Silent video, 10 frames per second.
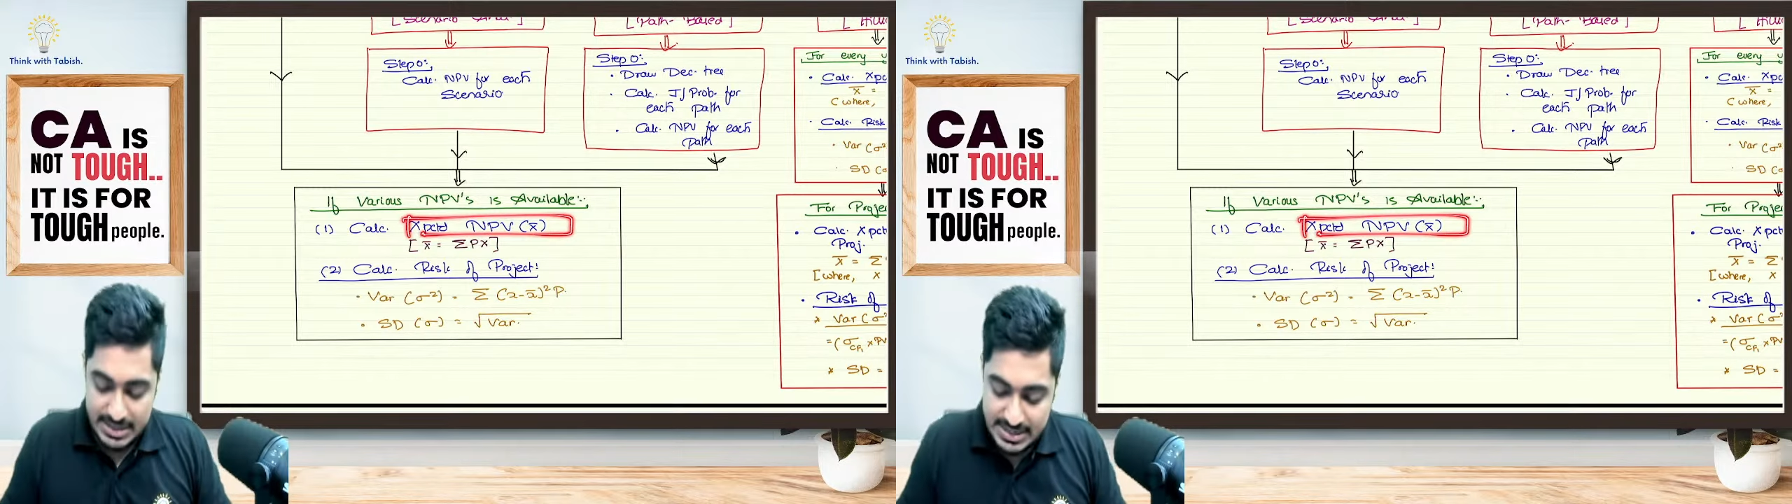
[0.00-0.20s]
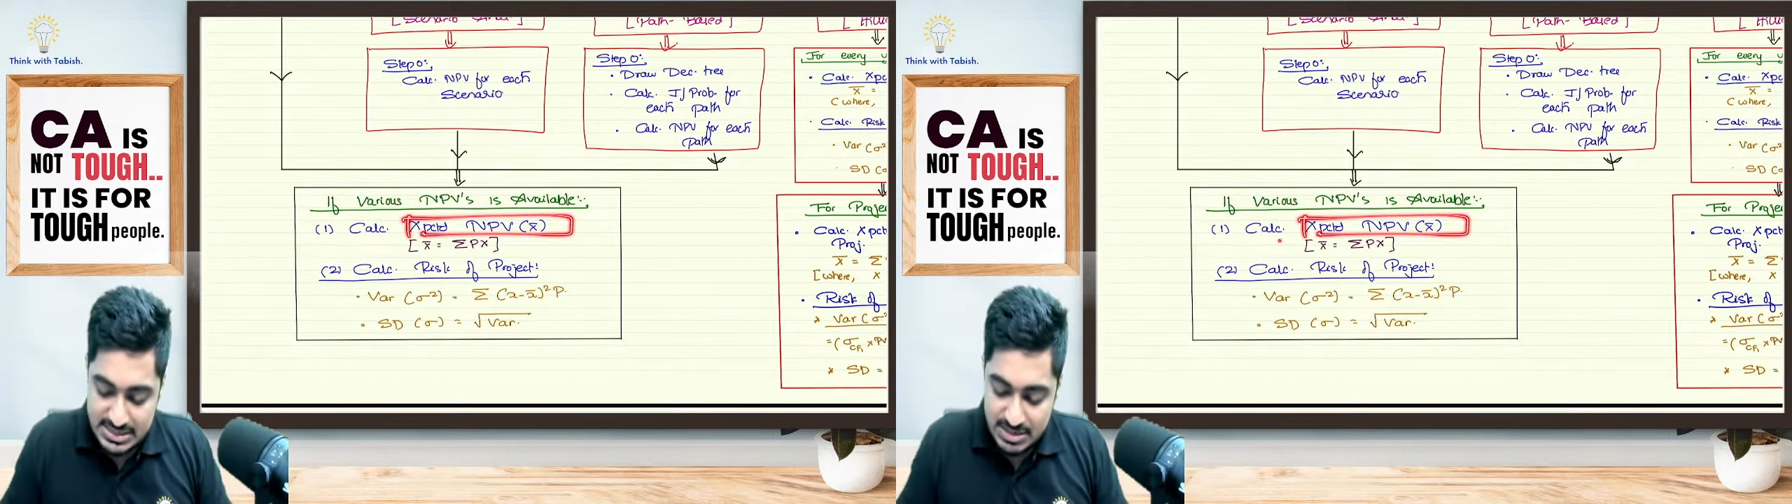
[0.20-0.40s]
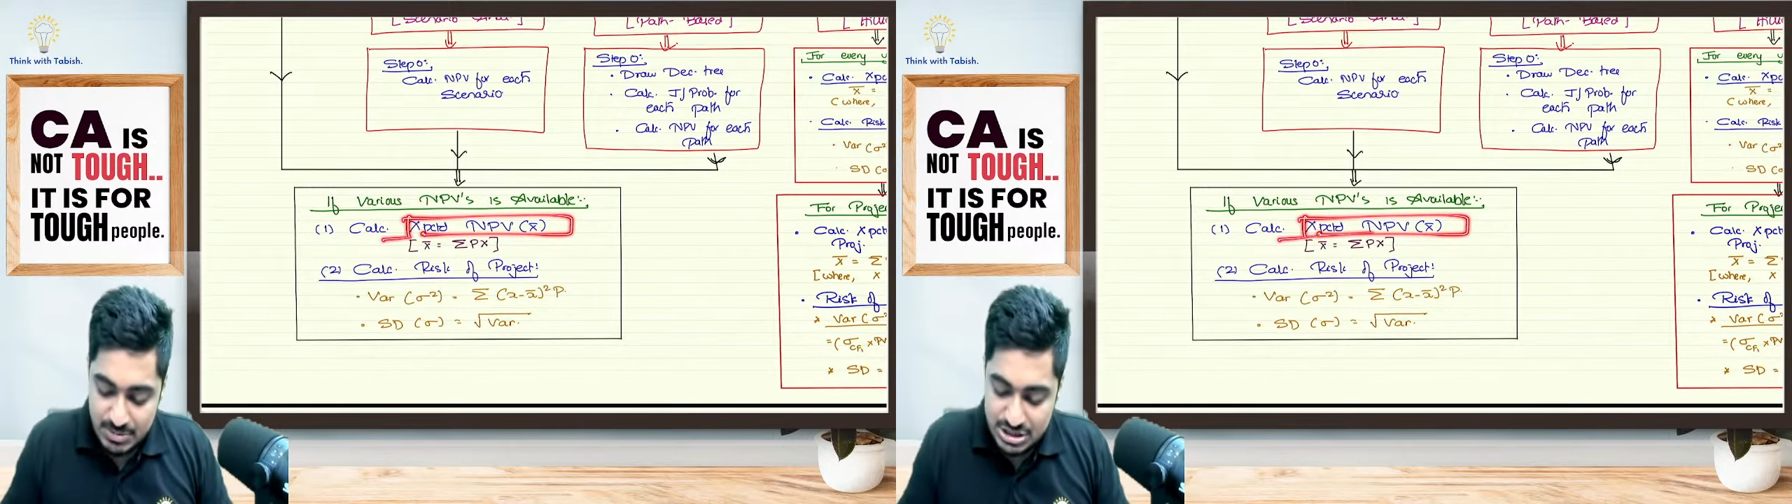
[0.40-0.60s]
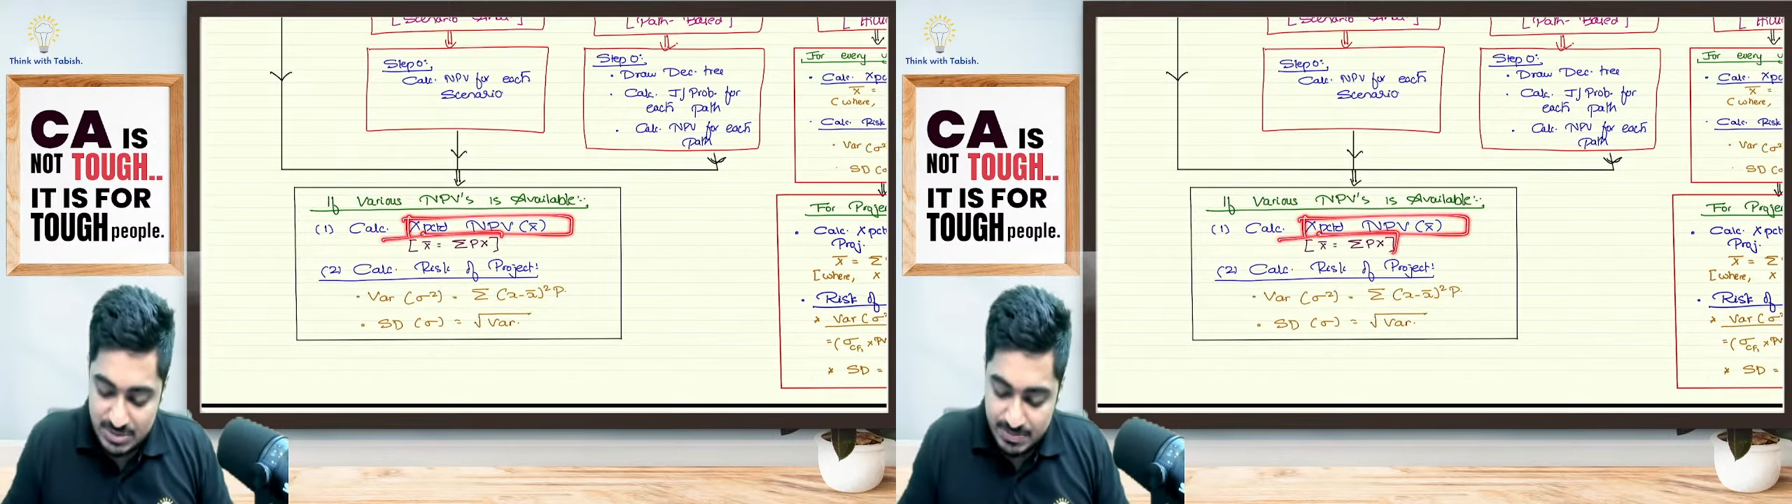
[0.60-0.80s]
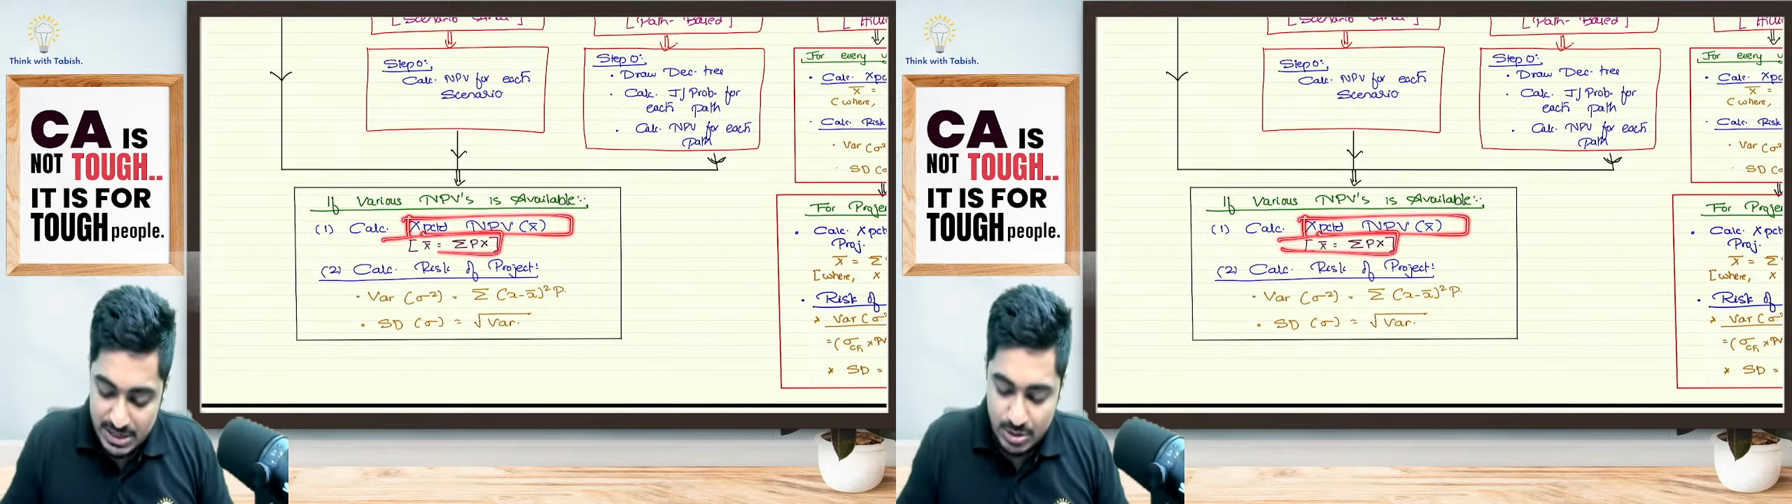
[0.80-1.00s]
that is
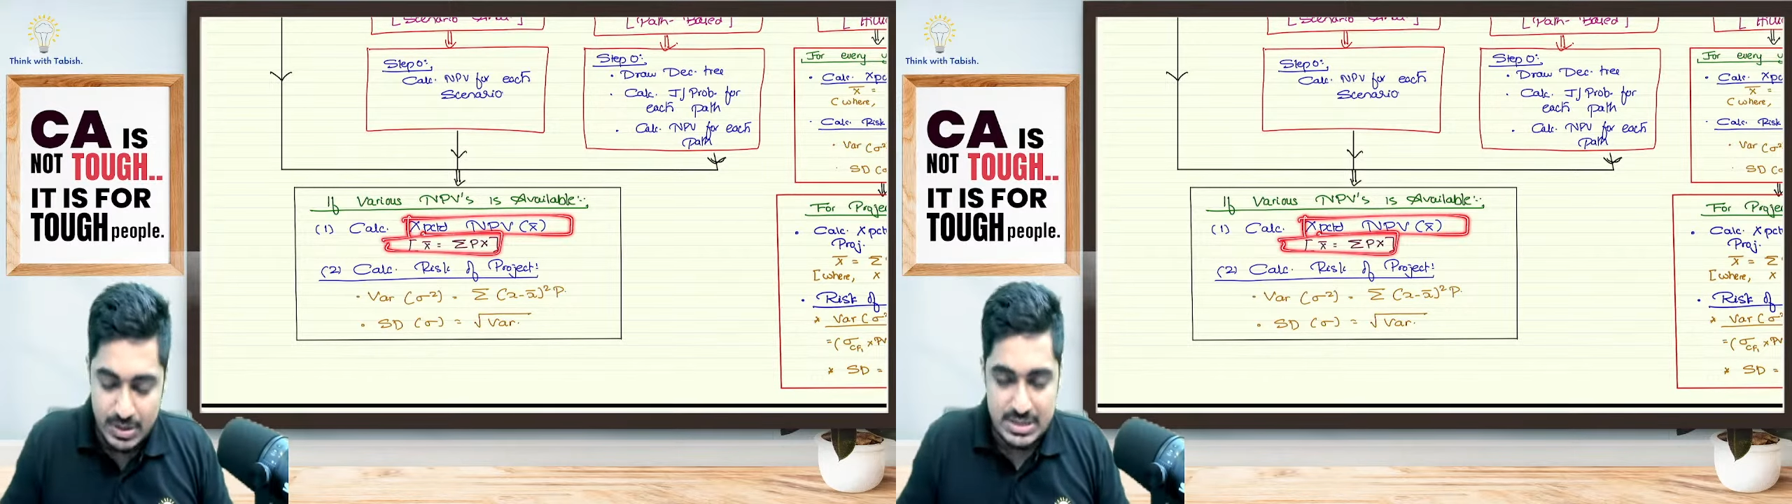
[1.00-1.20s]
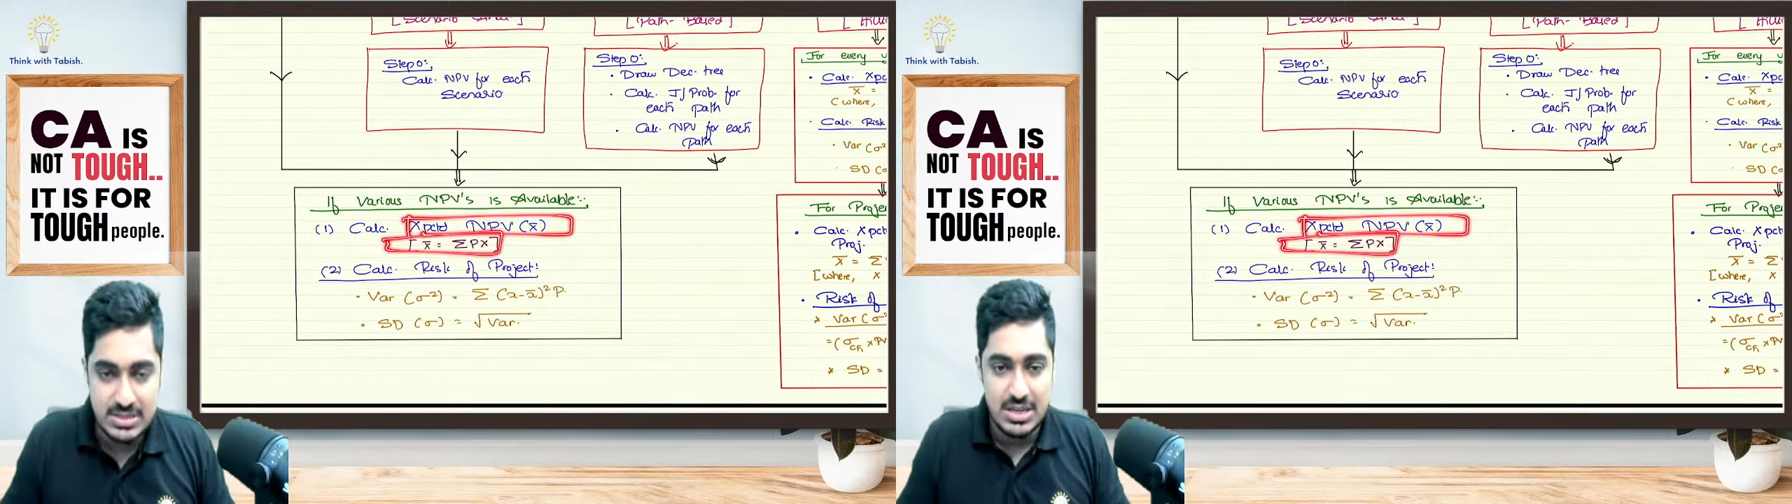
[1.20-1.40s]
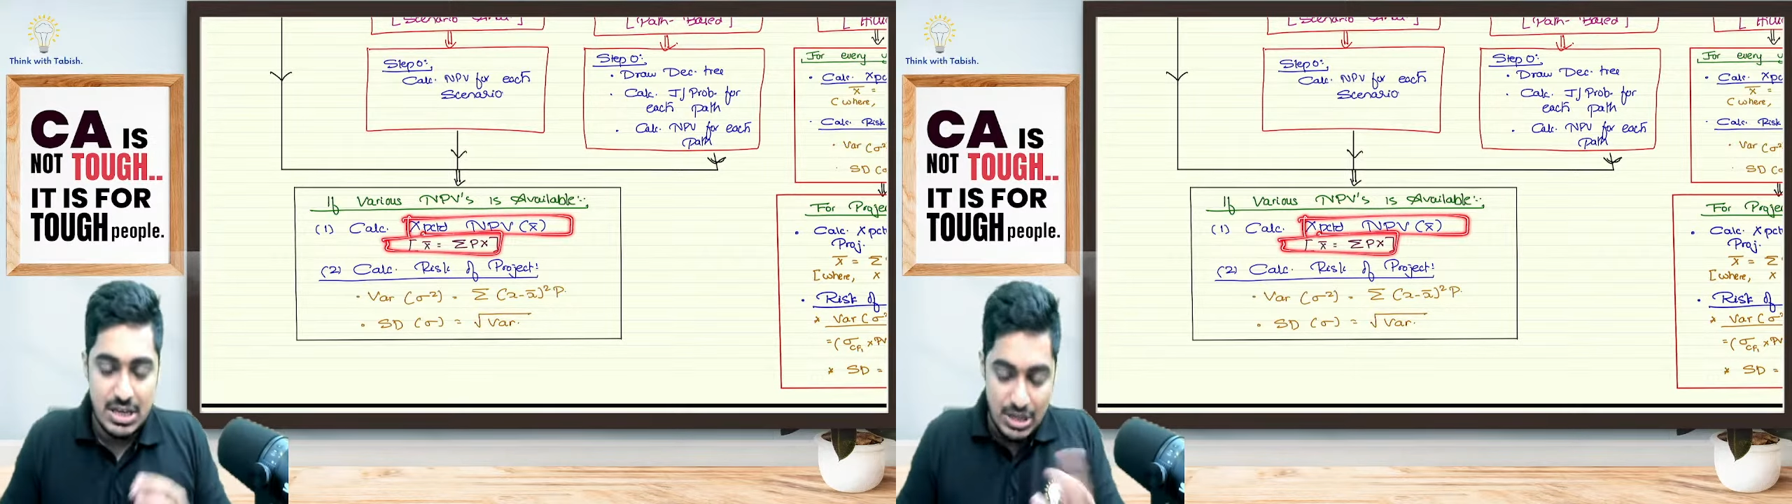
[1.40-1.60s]
summation p into x.